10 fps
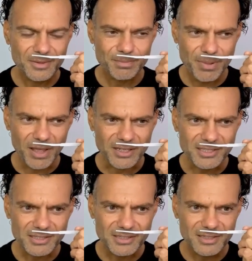
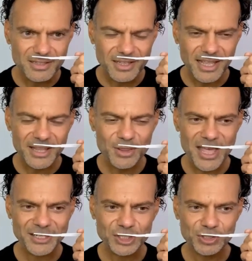but in
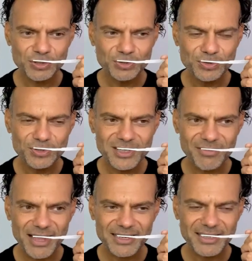that true
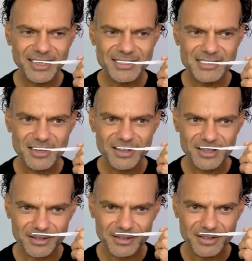cavalier
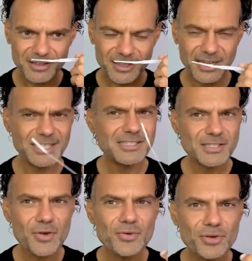style, and he's
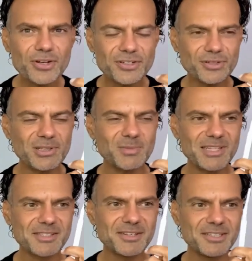so good at doing
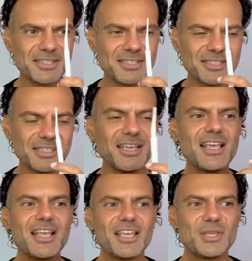masculines, isn't he?
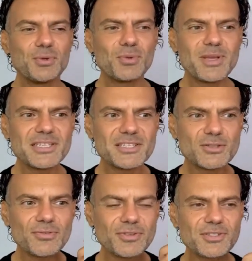He always
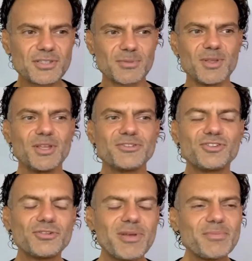softens them. Do
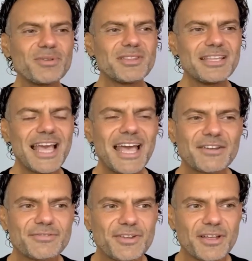you remember the
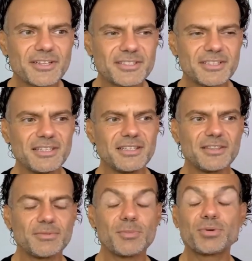advert, the
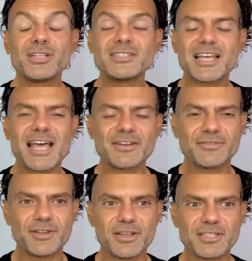the, the print
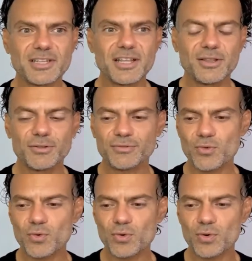advert
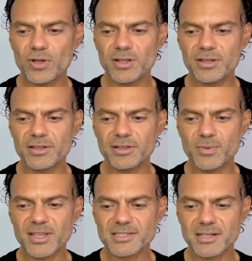for uh,
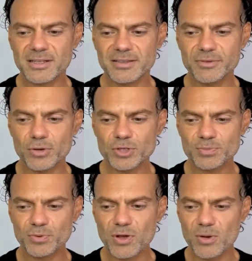YSL Rive Gauche
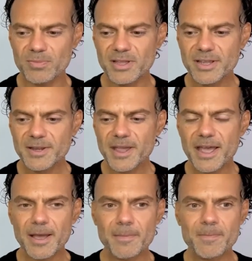pour Homme?
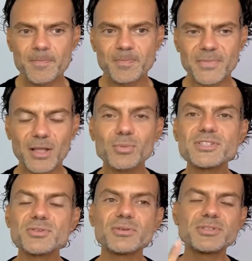Um, I
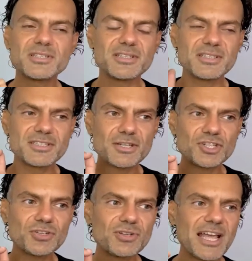always thought it was
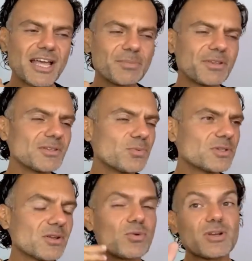such a good ad because
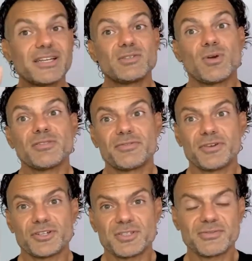was, or at least one of the
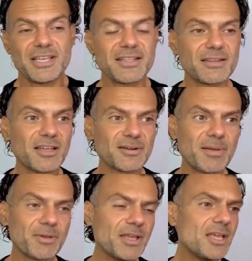versions of the ad that I
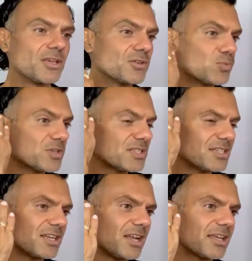remember, because wasn't
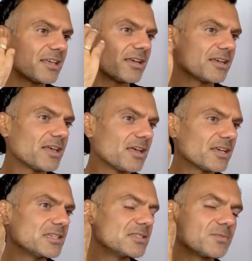it like a
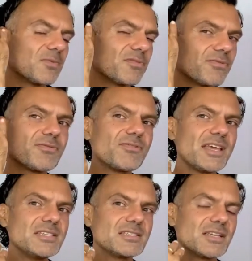guy's
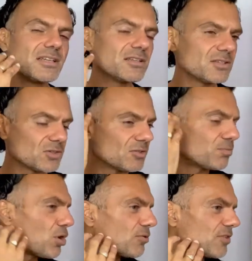face in a, a sort of
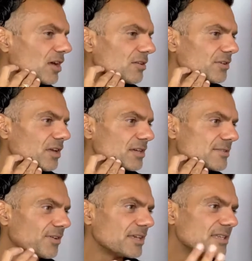profile of a
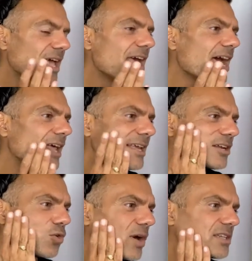guy's face, and he
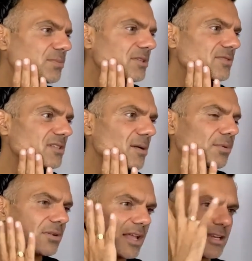had quite a bit of
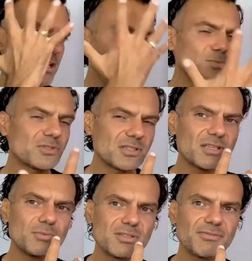stubble, and yet it was
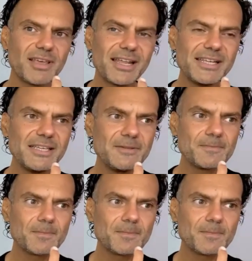it was a fairly